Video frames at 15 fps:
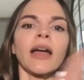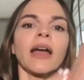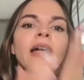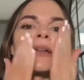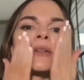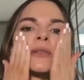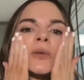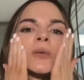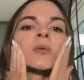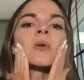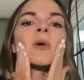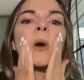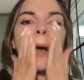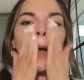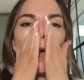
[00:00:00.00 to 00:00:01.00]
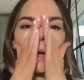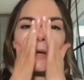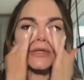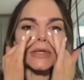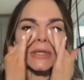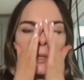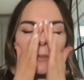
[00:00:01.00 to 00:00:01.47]
and I
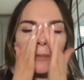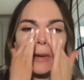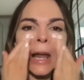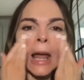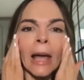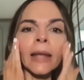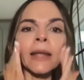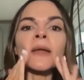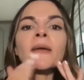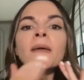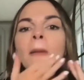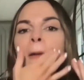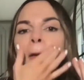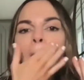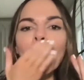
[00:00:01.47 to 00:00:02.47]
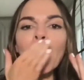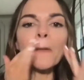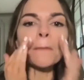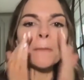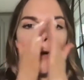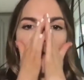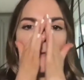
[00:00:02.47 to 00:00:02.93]
just apply a
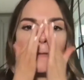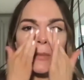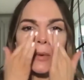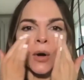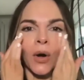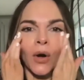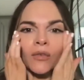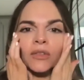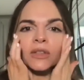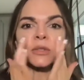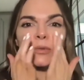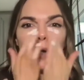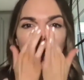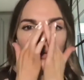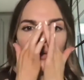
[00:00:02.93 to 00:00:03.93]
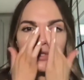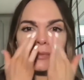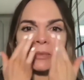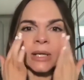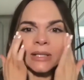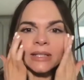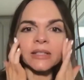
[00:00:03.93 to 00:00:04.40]
pump of the Dragon's
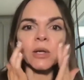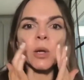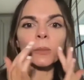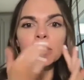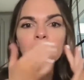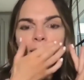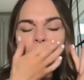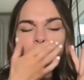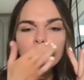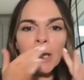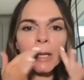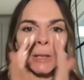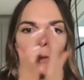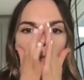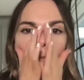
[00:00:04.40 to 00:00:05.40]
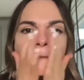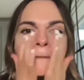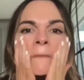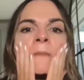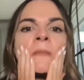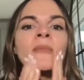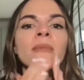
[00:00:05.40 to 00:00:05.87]
Blood Sculpting Gel.
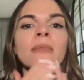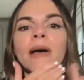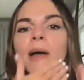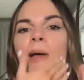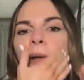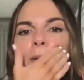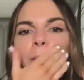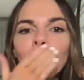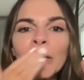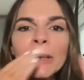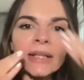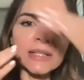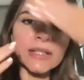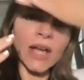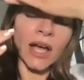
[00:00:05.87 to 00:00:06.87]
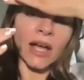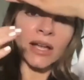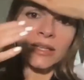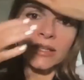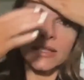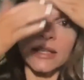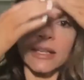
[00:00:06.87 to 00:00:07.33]
And what it
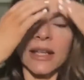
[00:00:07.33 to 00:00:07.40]
does,